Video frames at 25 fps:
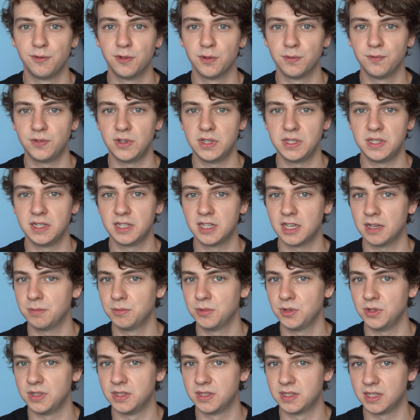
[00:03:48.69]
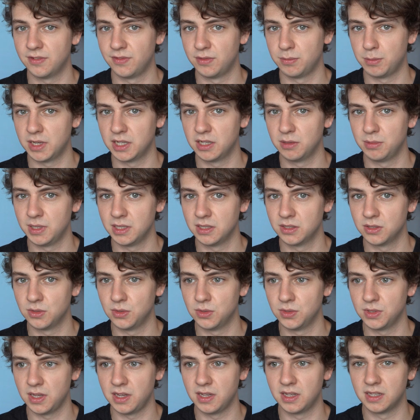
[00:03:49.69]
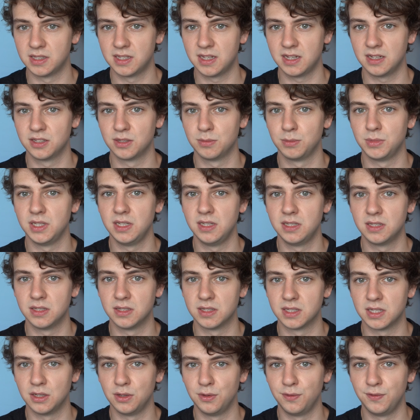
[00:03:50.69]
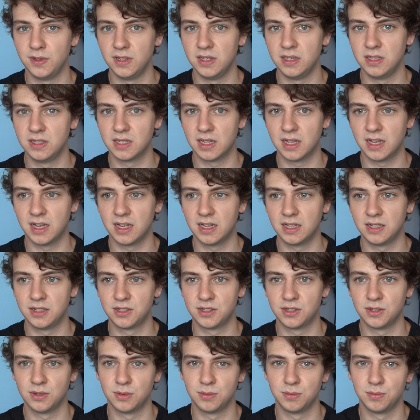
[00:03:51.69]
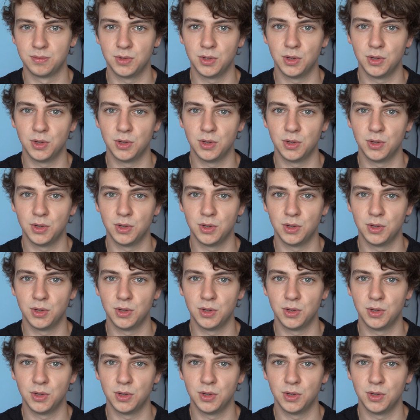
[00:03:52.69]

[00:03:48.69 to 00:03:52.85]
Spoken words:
front-facing camera is 7 megapixels. It can take some decent selfies and some